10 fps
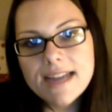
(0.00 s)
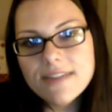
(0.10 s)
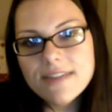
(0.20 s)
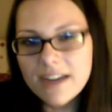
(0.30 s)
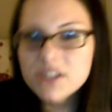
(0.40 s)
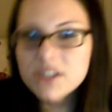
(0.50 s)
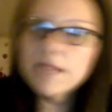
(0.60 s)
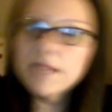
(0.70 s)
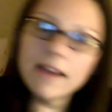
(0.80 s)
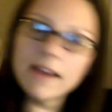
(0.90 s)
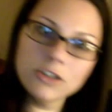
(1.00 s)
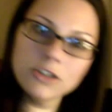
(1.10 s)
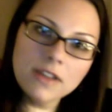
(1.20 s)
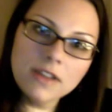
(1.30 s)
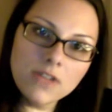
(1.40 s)
if I could just get my energy
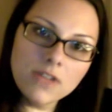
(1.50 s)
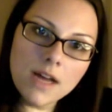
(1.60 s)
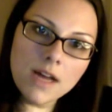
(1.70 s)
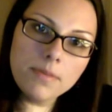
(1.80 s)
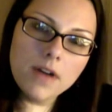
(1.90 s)
level up,